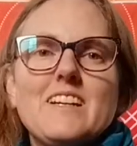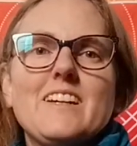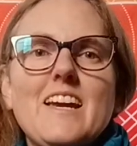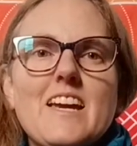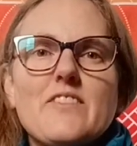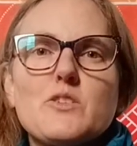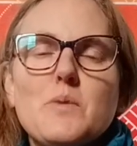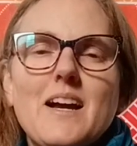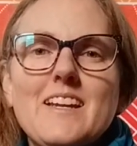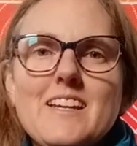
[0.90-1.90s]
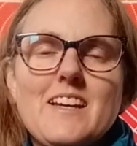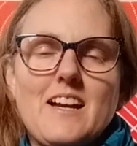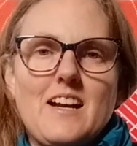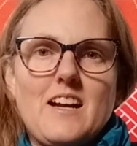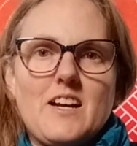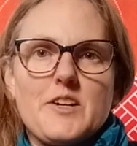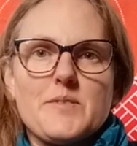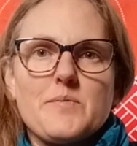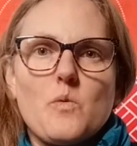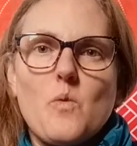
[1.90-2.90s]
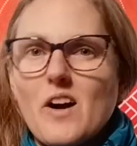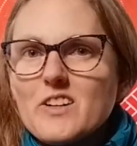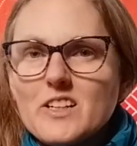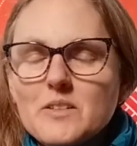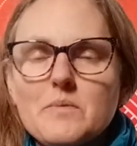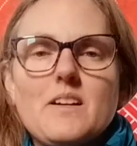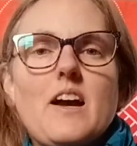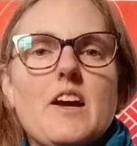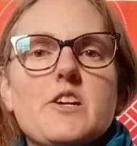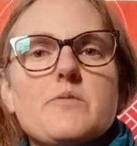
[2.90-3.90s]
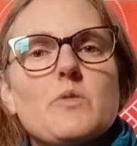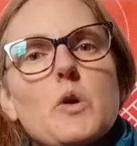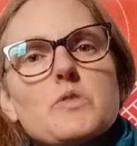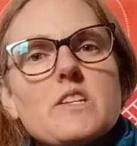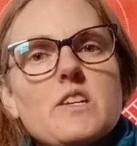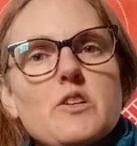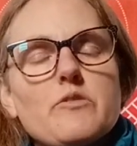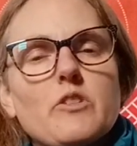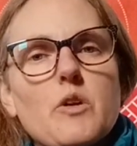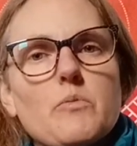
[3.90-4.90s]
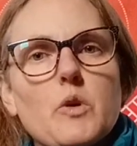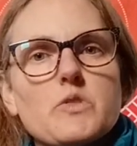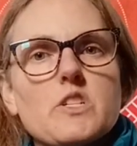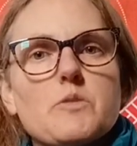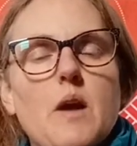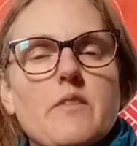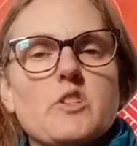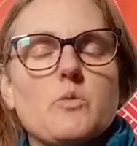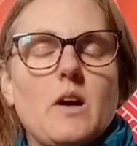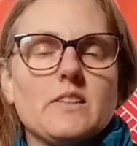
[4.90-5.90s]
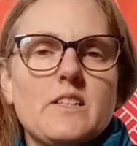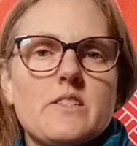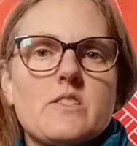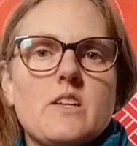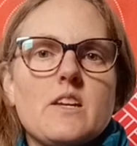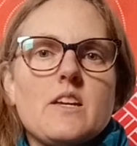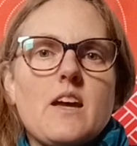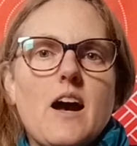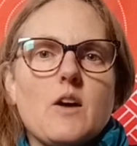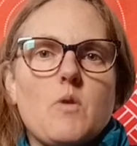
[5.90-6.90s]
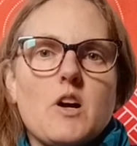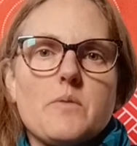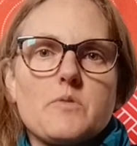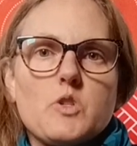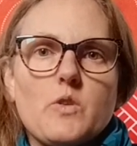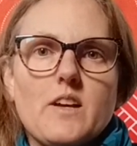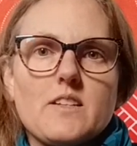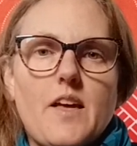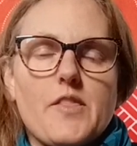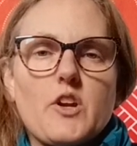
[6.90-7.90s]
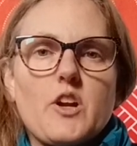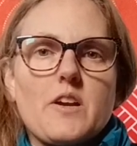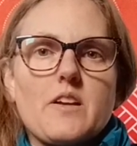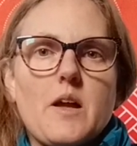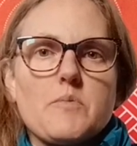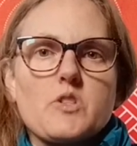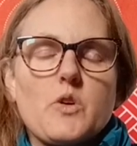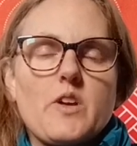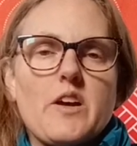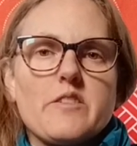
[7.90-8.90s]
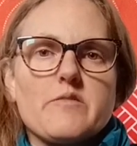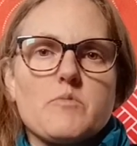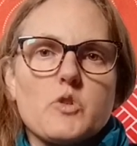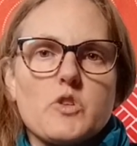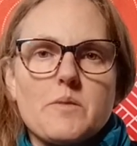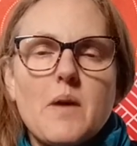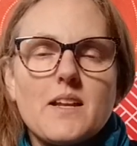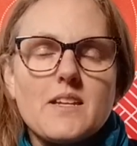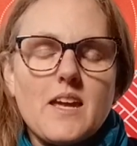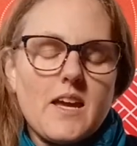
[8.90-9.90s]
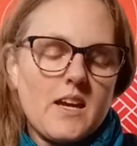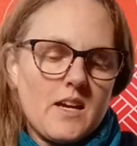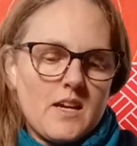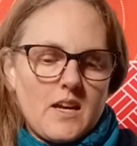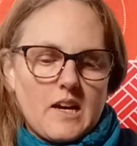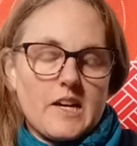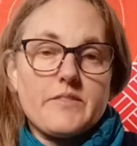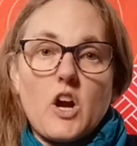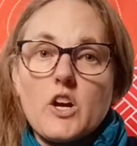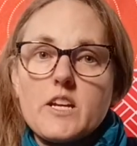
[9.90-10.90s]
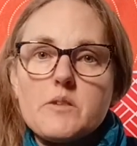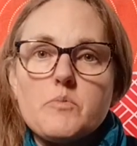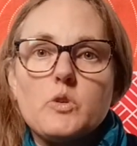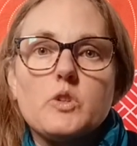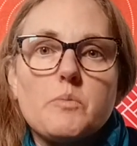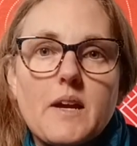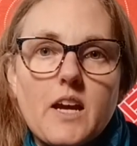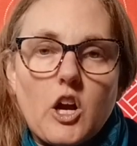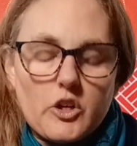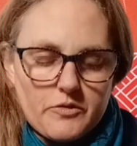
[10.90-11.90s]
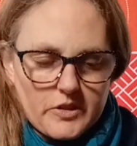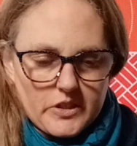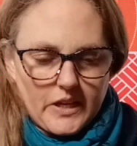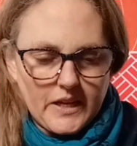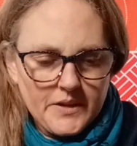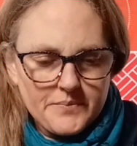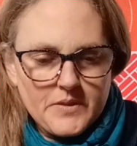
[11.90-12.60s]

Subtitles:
Hey everybody, welcome. I'm Rosie from Rosie's Path to Wellness. Welcome to another episode of Mudra Monday. I have already pulled my card for the day